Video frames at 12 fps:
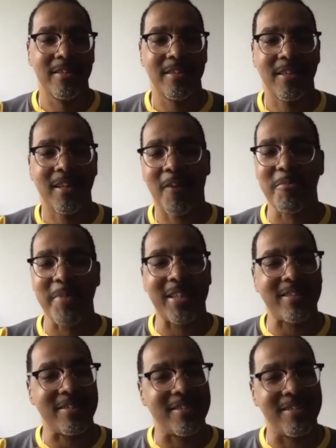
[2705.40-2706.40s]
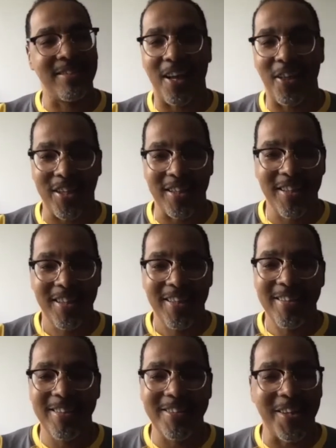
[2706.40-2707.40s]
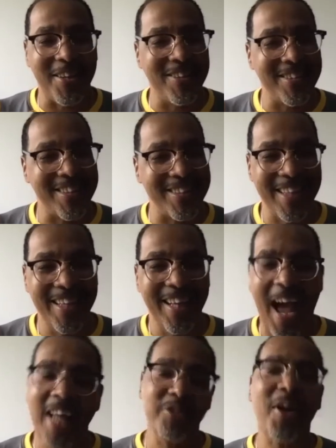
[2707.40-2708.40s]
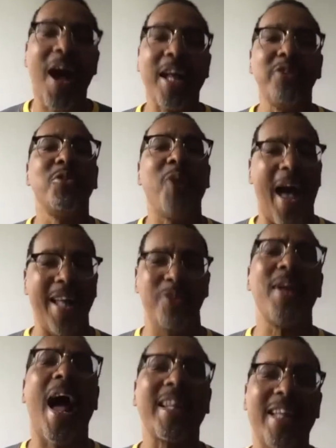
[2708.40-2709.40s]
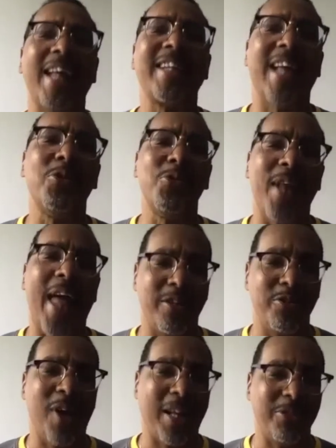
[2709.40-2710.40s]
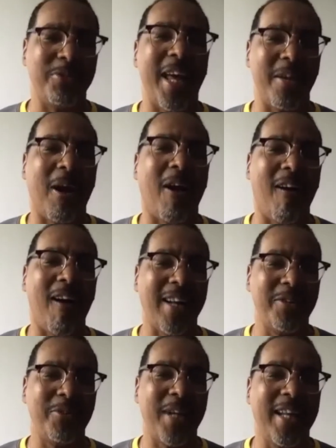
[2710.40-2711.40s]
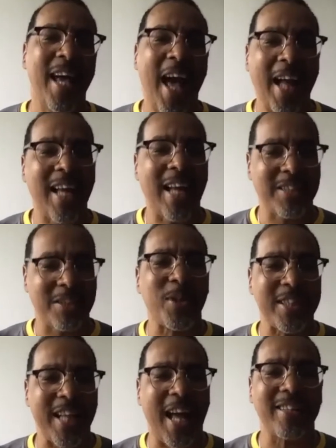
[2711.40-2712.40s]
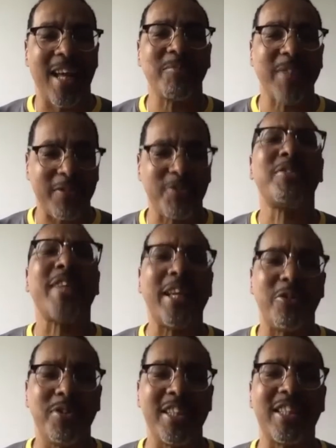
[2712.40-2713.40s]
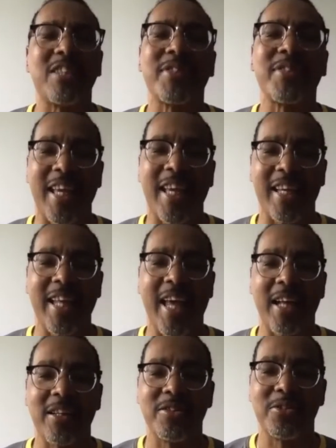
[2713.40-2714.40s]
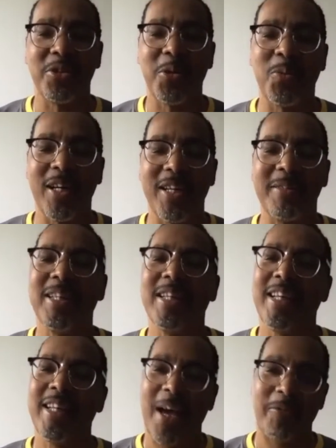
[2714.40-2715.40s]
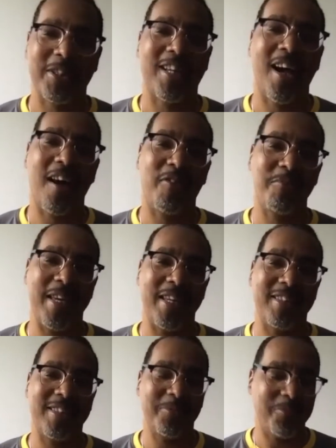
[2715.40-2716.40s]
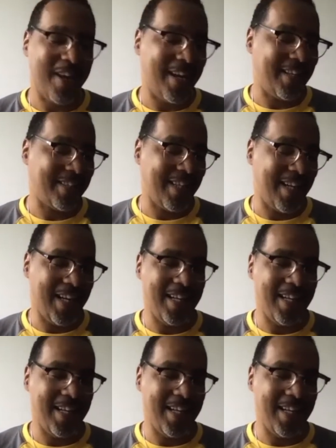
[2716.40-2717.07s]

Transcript: Confirmation of nothing. You know, I knew that in my heart. I thank you, Jesus, for saying that. Because you know what? That was a confirmation. Praise God.